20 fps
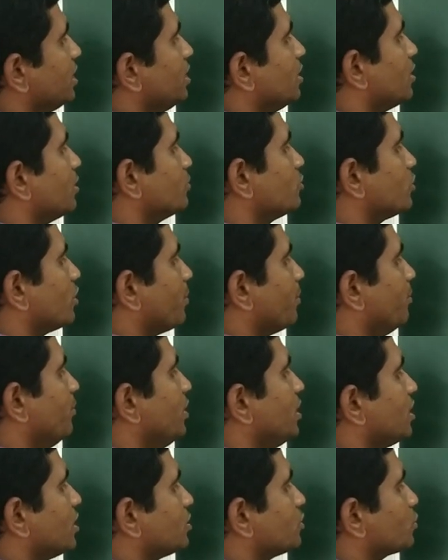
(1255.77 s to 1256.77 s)
in terms of
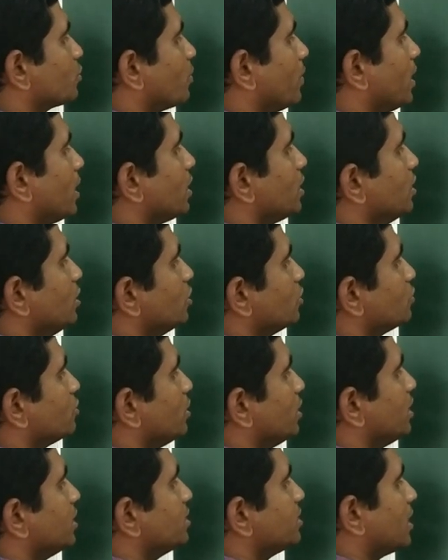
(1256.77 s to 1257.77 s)
meters square,
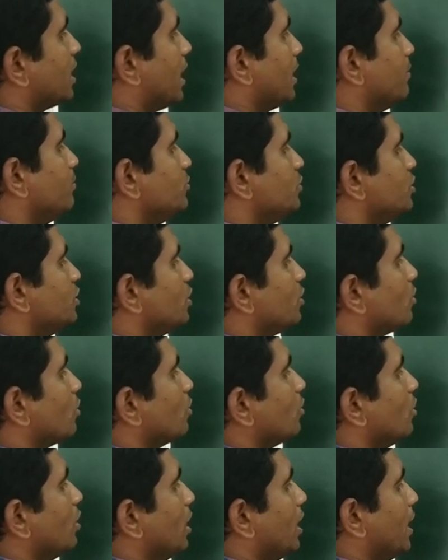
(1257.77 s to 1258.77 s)
so it is
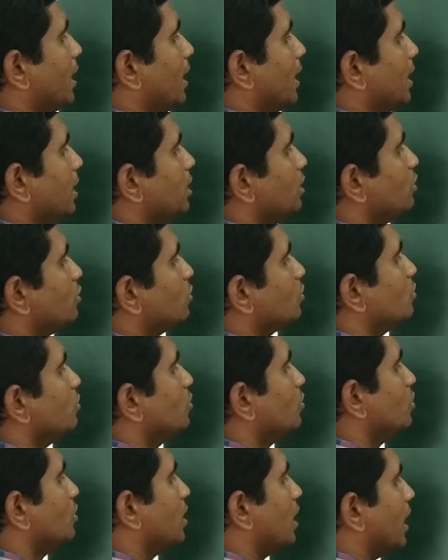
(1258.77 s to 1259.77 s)
m0,
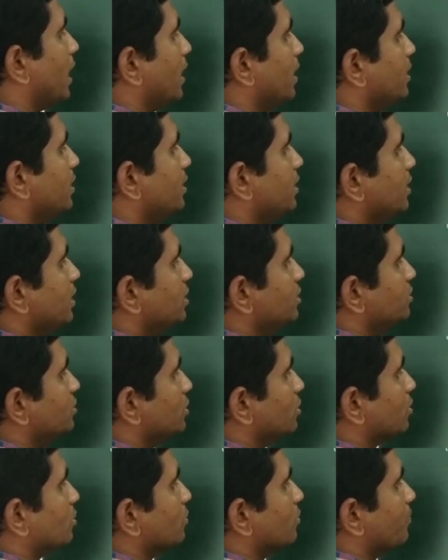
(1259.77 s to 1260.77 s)
L2 and
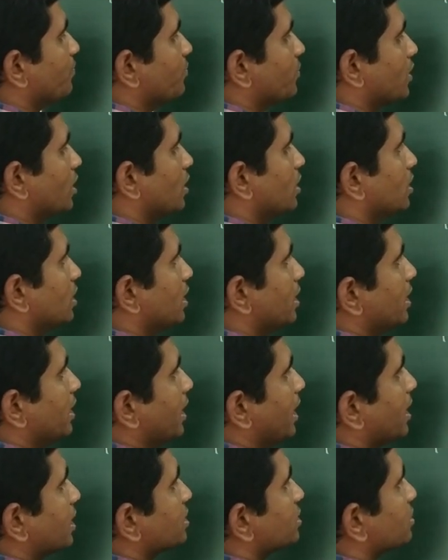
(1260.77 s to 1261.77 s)
t0.
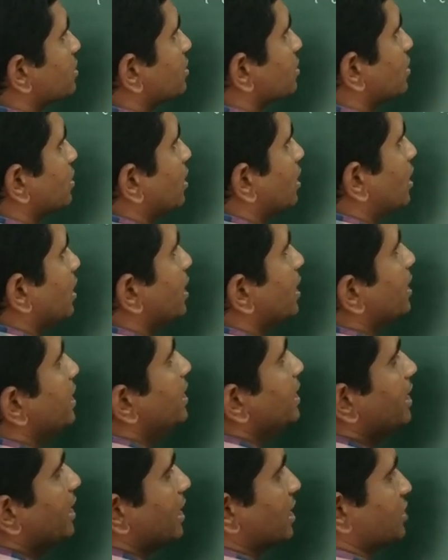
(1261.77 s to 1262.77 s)
Next,
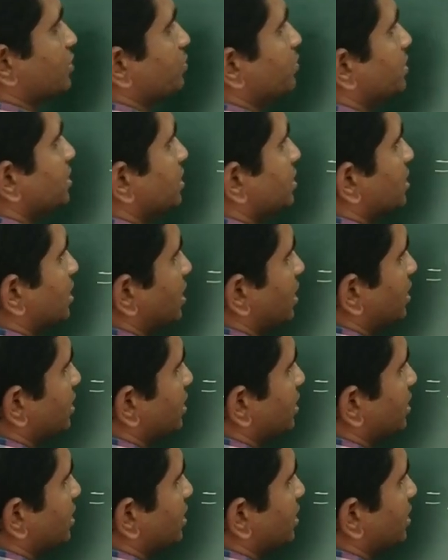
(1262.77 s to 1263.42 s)
dx, which is a